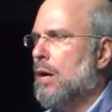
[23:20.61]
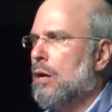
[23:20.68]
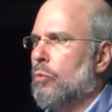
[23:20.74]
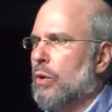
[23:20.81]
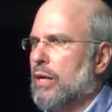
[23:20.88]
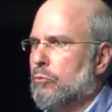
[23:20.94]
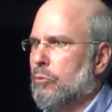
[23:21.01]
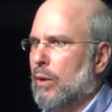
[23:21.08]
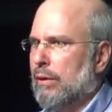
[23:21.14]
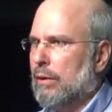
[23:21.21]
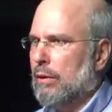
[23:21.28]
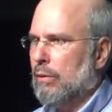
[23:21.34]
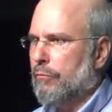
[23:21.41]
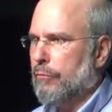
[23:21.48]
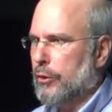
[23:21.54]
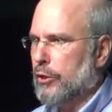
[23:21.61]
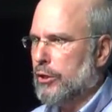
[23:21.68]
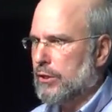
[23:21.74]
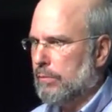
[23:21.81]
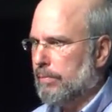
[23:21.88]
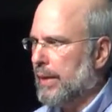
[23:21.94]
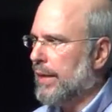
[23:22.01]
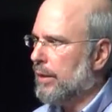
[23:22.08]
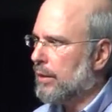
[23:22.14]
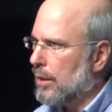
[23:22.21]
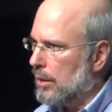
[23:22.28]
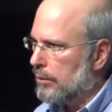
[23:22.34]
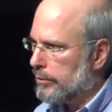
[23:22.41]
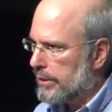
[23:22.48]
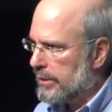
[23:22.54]
was what first made
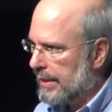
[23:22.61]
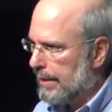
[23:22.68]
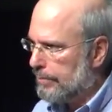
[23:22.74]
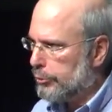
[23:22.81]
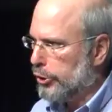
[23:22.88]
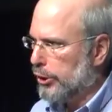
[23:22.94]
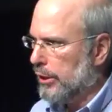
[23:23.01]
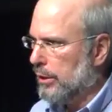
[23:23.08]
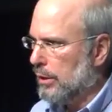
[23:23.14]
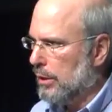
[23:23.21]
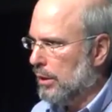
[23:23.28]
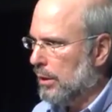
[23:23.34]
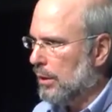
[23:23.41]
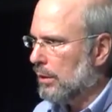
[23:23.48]
contraception